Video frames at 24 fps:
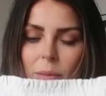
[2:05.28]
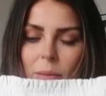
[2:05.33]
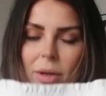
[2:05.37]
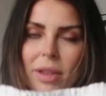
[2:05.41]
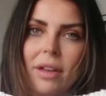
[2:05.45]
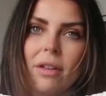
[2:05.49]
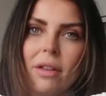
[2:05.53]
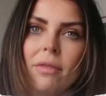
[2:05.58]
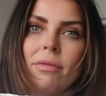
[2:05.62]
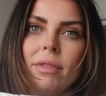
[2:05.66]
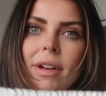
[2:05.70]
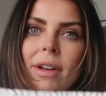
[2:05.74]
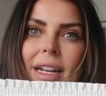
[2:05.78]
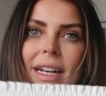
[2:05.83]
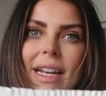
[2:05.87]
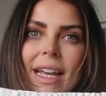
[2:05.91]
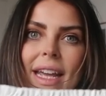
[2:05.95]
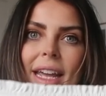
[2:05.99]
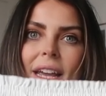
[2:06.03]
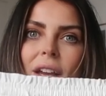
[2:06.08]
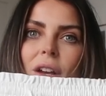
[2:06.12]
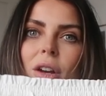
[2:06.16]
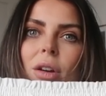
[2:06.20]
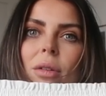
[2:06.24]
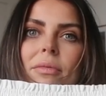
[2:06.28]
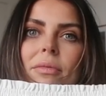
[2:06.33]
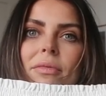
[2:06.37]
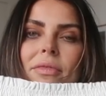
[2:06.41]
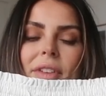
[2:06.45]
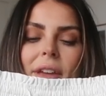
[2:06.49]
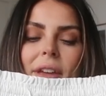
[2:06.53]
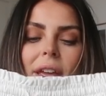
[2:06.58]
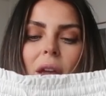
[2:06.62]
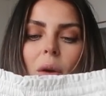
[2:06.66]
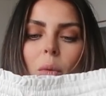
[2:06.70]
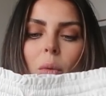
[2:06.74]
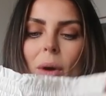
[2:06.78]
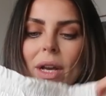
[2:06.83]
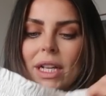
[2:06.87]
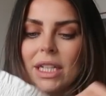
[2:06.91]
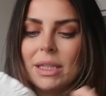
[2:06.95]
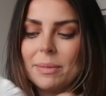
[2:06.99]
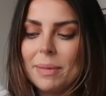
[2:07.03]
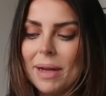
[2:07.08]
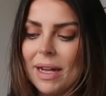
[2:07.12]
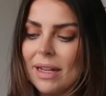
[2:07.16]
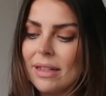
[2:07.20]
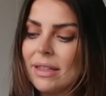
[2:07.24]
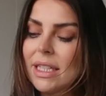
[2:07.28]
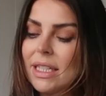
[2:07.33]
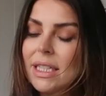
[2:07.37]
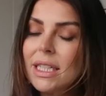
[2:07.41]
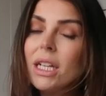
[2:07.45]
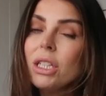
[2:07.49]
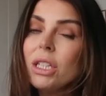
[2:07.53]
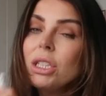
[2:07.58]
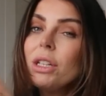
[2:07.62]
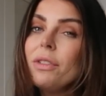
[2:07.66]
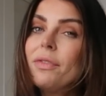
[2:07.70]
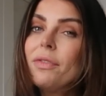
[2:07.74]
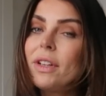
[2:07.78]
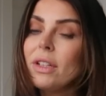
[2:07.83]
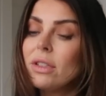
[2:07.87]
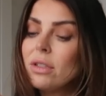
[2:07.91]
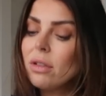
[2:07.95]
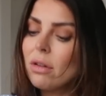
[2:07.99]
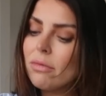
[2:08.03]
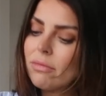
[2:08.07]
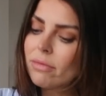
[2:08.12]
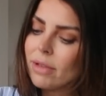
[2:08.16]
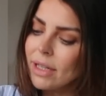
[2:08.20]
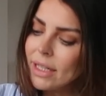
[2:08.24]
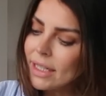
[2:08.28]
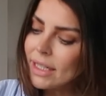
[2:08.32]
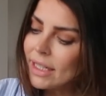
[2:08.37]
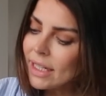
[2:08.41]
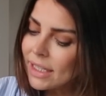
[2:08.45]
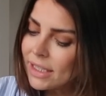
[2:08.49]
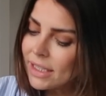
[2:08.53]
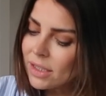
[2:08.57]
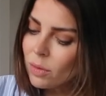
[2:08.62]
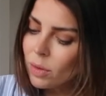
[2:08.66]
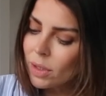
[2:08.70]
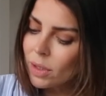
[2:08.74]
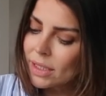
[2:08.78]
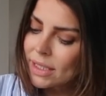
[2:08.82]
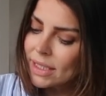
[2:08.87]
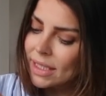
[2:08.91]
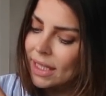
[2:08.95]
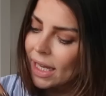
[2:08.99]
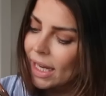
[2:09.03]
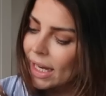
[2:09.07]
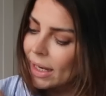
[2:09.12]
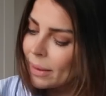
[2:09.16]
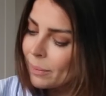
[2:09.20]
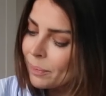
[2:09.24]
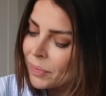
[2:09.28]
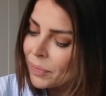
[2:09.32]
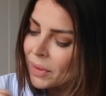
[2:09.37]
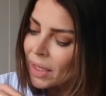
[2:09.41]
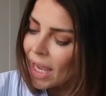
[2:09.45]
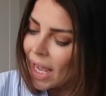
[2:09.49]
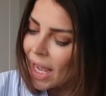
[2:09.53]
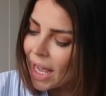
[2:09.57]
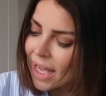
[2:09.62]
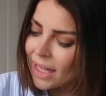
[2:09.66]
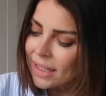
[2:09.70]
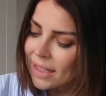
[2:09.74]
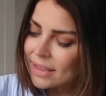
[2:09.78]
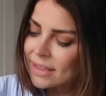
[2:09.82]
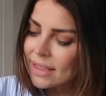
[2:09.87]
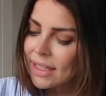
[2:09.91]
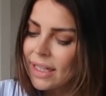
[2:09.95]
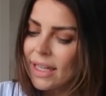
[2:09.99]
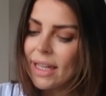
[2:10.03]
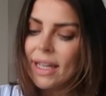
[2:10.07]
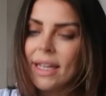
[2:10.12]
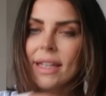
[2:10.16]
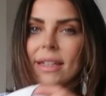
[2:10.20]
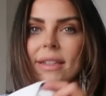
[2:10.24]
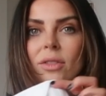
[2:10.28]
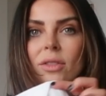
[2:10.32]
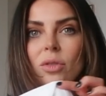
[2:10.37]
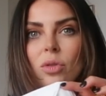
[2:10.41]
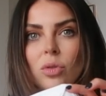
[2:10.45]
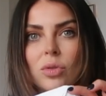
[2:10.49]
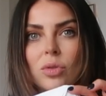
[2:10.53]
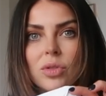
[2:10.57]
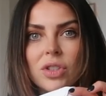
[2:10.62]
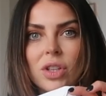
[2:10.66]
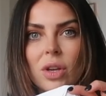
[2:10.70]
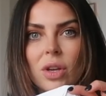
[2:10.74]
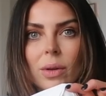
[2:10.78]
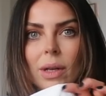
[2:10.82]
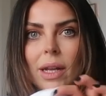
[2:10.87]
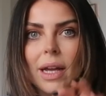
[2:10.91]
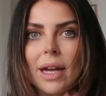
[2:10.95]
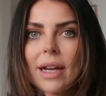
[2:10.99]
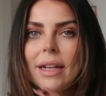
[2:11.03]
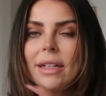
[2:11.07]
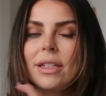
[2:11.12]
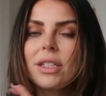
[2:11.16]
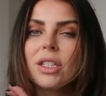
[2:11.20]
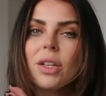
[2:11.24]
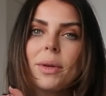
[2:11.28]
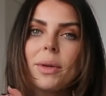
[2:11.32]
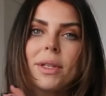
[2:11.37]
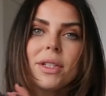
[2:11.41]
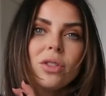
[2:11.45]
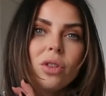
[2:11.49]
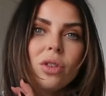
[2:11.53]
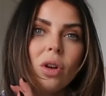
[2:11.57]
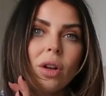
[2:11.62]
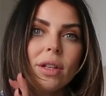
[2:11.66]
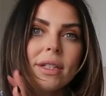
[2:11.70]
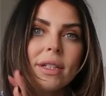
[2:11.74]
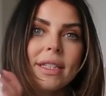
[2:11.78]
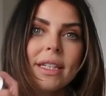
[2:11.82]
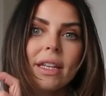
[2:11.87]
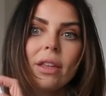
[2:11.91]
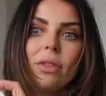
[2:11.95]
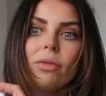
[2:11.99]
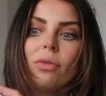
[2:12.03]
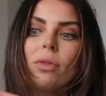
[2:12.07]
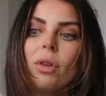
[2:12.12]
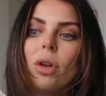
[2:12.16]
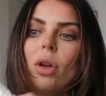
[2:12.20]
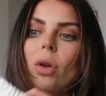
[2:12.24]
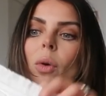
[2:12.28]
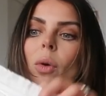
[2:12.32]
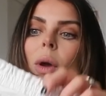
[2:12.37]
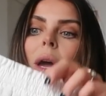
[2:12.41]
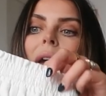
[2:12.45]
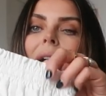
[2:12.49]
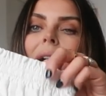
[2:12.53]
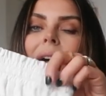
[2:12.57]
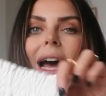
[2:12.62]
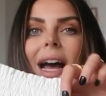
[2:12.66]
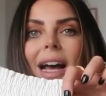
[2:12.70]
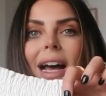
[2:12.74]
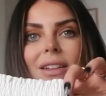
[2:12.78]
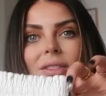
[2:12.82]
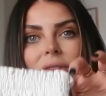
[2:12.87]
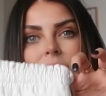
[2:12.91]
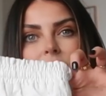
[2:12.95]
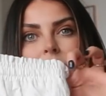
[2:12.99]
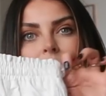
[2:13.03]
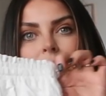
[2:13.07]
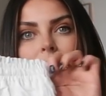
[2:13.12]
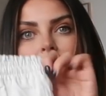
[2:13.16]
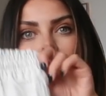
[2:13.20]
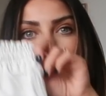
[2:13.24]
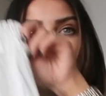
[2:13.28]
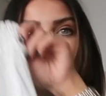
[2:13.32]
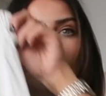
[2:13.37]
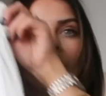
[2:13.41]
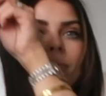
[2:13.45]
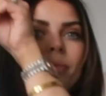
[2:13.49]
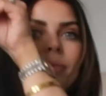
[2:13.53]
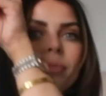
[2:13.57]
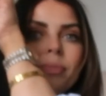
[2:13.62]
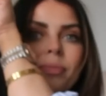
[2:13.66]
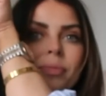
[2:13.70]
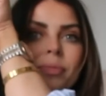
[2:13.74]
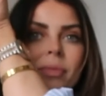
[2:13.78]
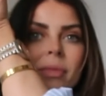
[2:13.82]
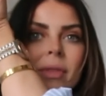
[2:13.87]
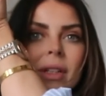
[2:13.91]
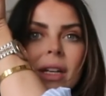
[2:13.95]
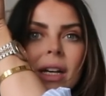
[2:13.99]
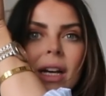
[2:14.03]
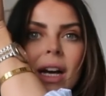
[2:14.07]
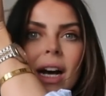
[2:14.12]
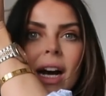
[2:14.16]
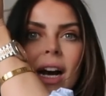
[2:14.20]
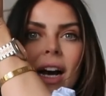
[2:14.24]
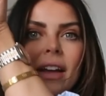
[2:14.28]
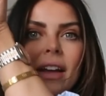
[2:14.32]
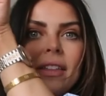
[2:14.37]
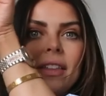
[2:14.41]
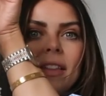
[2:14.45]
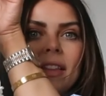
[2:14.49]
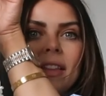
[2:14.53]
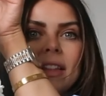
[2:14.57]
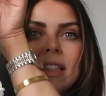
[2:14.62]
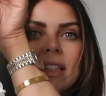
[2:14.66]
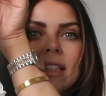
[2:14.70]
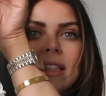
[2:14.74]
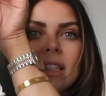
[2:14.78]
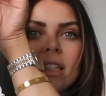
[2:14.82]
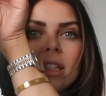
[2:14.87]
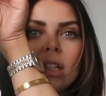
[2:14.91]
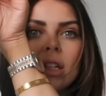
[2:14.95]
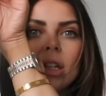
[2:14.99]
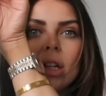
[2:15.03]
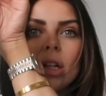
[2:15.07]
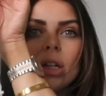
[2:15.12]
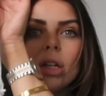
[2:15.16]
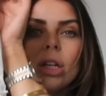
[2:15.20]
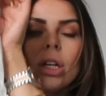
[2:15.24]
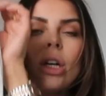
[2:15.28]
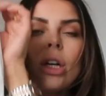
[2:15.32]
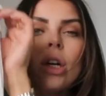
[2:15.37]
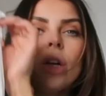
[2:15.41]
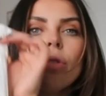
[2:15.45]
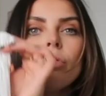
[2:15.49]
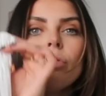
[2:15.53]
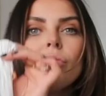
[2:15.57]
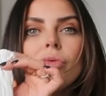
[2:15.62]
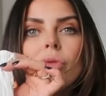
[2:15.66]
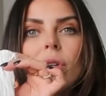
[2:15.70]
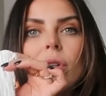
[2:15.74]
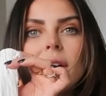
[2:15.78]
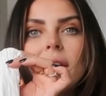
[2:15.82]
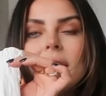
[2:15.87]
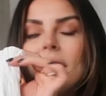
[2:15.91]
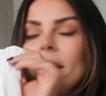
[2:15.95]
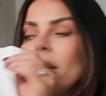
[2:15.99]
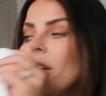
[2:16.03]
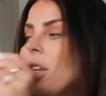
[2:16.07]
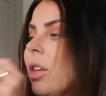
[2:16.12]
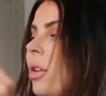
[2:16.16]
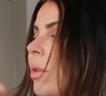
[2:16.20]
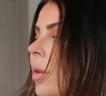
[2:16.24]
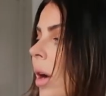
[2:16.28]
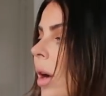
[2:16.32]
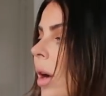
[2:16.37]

with a really comfy waistband. This actually feels really nice quality, and it is also lined, so it's not see-through at all. I think this is gonna look really cute